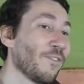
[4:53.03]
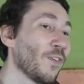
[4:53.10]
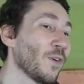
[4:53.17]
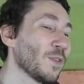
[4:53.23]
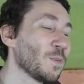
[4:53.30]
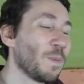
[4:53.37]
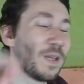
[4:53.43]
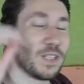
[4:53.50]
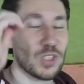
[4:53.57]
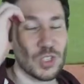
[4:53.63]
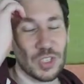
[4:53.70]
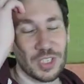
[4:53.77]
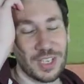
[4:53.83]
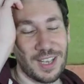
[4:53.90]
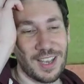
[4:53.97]
first
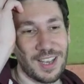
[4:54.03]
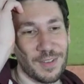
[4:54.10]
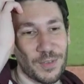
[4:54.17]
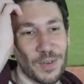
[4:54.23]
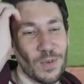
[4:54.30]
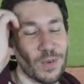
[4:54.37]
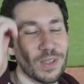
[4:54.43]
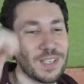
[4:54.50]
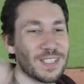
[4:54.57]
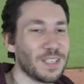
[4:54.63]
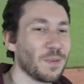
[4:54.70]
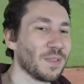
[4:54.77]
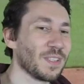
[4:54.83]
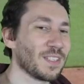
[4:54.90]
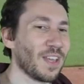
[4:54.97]
pitch free real estate
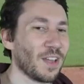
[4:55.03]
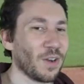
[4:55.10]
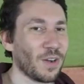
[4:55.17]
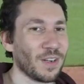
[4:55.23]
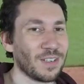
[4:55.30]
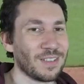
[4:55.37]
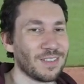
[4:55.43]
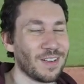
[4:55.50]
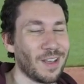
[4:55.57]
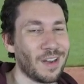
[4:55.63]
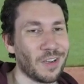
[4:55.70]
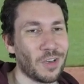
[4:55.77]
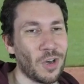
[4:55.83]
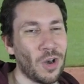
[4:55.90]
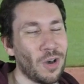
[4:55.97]
with the slider on
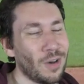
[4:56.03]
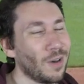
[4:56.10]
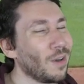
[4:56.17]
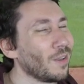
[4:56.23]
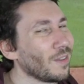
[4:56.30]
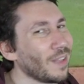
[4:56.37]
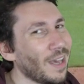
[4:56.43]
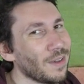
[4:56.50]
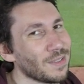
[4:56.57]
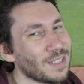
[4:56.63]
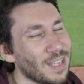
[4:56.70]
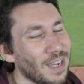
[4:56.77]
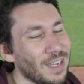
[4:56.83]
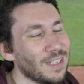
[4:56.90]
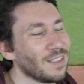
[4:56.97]
a call
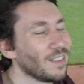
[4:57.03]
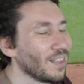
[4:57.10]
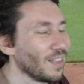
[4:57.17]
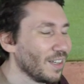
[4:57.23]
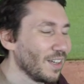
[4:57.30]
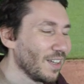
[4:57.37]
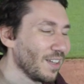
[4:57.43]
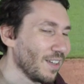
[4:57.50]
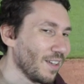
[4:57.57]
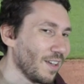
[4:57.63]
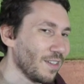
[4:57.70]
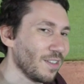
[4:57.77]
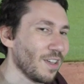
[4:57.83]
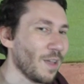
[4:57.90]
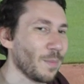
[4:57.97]
outside.
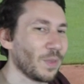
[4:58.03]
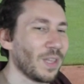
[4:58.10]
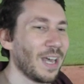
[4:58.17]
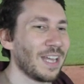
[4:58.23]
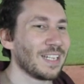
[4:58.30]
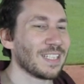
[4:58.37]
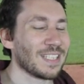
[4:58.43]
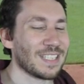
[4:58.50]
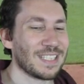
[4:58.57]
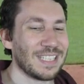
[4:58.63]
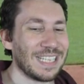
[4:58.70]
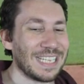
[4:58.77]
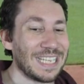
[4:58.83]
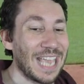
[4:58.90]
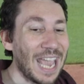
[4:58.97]
I'm glad you
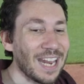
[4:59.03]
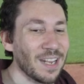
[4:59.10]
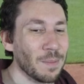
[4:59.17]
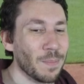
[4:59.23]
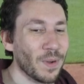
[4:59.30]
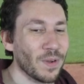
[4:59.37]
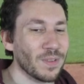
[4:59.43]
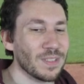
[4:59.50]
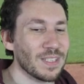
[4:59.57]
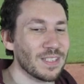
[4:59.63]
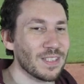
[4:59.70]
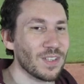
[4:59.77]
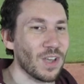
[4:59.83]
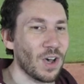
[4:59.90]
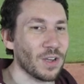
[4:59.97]
get it, Burnes. This
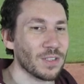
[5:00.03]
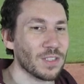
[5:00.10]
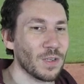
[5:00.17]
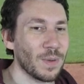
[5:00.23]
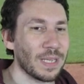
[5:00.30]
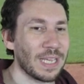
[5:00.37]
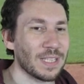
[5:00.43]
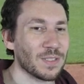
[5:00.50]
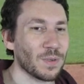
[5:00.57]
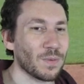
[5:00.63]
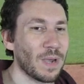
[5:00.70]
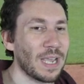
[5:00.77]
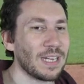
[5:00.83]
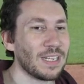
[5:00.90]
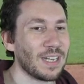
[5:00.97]
is also against a
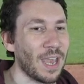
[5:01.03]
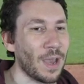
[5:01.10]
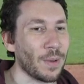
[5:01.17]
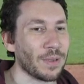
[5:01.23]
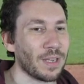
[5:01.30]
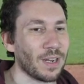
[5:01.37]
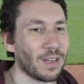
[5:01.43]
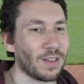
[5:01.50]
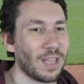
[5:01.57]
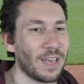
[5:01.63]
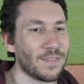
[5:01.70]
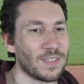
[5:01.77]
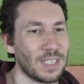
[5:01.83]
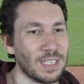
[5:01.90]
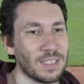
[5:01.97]
righty now and not a
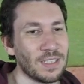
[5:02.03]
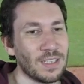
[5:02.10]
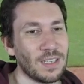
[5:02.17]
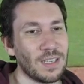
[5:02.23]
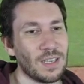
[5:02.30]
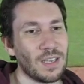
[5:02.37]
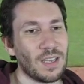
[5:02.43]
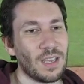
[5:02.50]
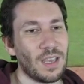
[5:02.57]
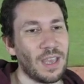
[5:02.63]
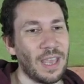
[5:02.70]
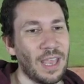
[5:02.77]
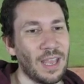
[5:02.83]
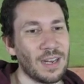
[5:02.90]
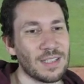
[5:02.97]
lefty.
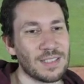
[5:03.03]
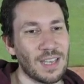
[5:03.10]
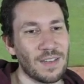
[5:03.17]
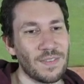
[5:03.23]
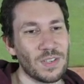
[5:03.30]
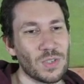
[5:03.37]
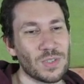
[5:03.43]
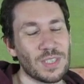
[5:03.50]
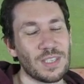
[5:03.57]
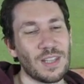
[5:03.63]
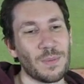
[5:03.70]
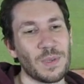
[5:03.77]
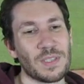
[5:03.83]
And it's kind of interesting that we